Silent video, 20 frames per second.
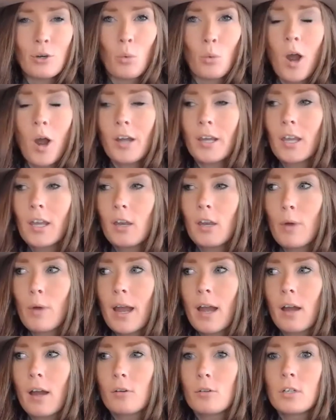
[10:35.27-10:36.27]
You're walking
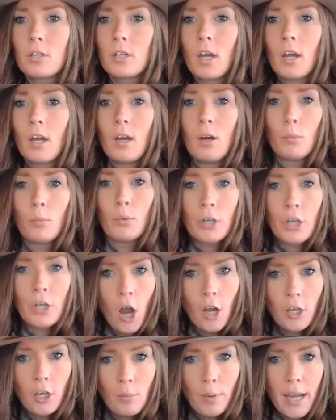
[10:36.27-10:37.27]
around
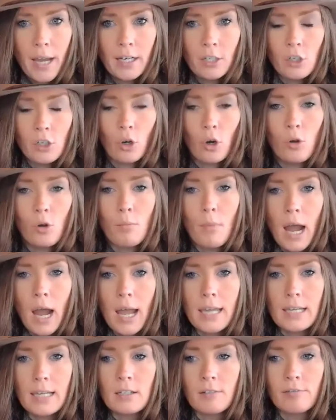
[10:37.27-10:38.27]
preoccupied in your own mind
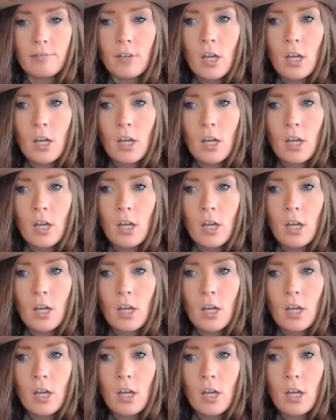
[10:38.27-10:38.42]
of